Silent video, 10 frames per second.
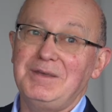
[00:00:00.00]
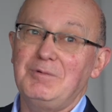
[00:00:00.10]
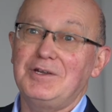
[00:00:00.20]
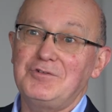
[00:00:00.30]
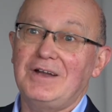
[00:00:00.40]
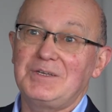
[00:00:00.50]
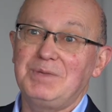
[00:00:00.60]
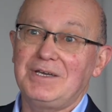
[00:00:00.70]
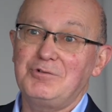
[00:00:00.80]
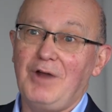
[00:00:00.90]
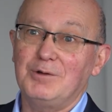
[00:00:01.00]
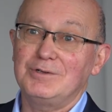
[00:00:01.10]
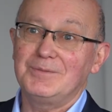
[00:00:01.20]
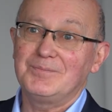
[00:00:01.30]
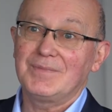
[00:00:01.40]
I think will attract a big
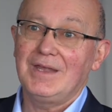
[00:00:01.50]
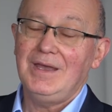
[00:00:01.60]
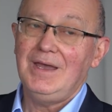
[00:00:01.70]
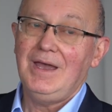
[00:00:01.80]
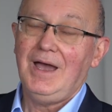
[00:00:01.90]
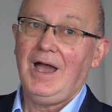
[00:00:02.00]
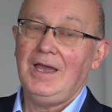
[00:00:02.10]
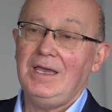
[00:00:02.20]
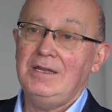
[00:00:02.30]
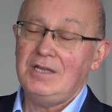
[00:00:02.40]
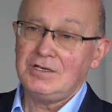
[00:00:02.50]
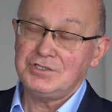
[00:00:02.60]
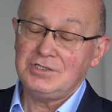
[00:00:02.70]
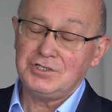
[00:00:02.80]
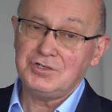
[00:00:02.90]
crowd. In
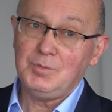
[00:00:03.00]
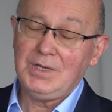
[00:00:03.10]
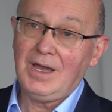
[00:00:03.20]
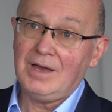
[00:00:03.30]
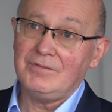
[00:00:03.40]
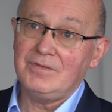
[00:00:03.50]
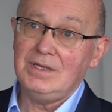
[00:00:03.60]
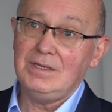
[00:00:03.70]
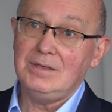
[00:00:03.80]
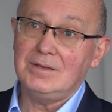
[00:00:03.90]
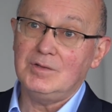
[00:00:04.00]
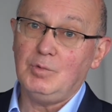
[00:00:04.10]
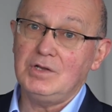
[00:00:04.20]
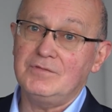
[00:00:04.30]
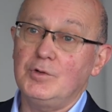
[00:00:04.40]
addition, we have the
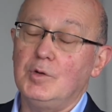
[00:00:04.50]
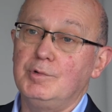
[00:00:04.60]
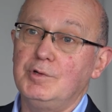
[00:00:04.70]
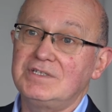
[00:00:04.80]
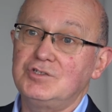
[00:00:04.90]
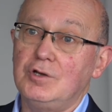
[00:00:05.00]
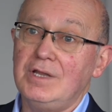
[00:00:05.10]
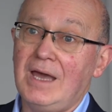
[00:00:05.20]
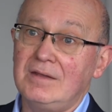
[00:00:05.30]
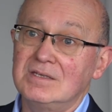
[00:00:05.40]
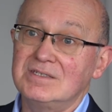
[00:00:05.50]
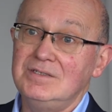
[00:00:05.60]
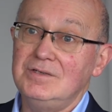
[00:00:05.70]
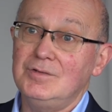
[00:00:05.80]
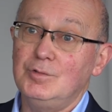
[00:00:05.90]
wonderful oboist John
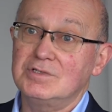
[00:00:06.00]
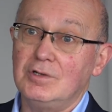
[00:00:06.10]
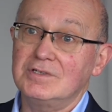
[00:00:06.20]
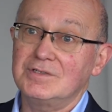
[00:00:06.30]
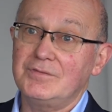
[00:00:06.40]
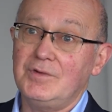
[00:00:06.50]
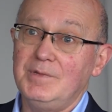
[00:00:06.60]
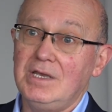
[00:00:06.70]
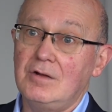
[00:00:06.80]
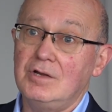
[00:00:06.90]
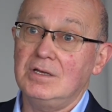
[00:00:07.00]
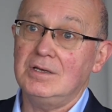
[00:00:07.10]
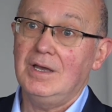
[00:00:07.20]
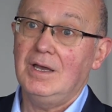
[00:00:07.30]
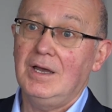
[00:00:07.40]
Anderson, who is also from the
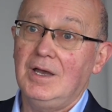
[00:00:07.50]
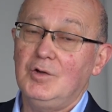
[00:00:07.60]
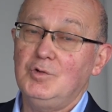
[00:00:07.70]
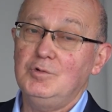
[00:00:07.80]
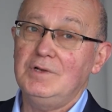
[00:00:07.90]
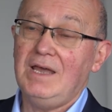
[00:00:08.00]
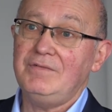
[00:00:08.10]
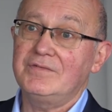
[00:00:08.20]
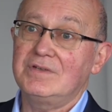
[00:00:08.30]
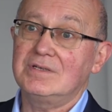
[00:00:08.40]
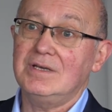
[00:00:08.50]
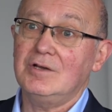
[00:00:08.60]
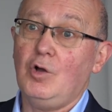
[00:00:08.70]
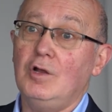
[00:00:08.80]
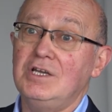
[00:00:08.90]
area, who left
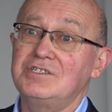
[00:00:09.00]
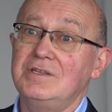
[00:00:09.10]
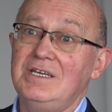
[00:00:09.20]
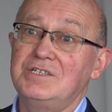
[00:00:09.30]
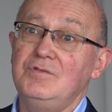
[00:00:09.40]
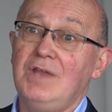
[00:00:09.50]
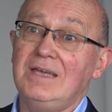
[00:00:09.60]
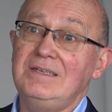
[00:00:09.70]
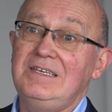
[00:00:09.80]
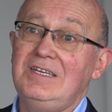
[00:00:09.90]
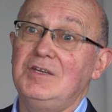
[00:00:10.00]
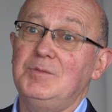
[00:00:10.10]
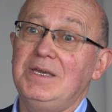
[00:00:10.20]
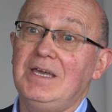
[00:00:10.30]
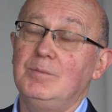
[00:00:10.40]
college at the age of
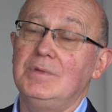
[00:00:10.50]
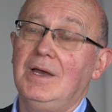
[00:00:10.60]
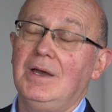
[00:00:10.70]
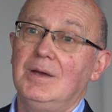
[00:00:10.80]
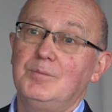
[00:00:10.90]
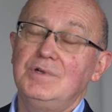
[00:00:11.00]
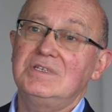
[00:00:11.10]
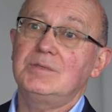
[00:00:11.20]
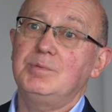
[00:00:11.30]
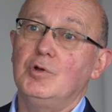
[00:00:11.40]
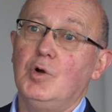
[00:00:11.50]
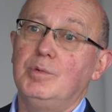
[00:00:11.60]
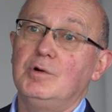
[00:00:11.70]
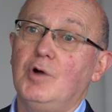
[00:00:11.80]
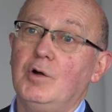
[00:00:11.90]
19 to become principal
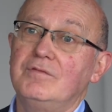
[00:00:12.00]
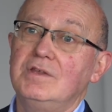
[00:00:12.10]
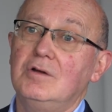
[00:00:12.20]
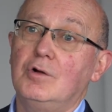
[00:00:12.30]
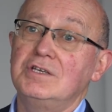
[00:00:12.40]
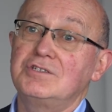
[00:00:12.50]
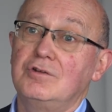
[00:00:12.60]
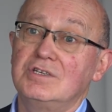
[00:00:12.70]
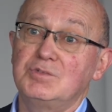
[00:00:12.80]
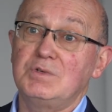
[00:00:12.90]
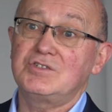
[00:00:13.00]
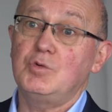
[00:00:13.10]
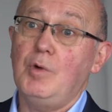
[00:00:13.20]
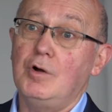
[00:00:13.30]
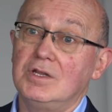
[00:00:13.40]
oboe of the Orchestra de
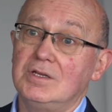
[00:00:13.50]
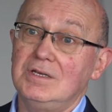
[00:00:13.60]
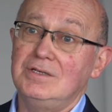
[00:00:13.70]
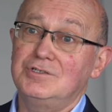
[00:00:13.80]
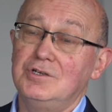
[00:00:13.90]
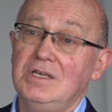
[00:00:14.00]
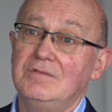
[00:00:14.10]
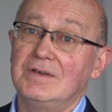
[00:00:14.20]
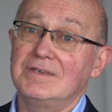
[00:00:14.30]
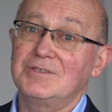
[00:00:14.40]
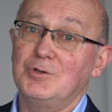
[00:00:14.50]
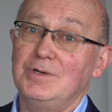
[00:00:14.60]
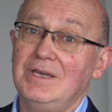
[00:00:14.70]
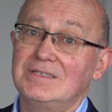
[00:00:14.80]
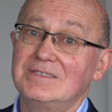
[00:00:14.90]
Suisse Romande in Geneva.
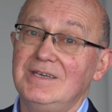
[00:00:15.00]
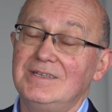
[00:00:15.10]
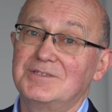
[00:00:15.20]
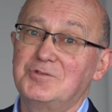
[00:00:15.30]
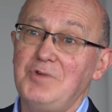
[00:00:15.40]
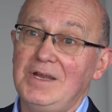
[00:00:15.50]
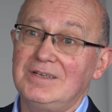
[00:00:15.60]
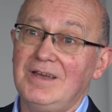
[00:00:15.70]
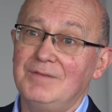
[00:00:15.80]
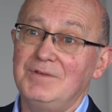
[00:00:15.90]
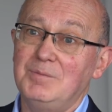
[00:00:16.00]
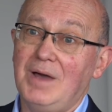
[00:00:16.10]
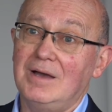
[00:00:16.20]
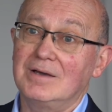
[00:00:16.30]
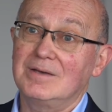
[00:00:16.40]
So it's great to have him
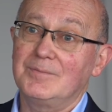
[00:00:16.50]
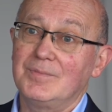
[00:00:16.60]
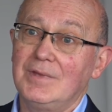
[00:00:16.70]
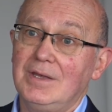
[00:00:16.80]
back.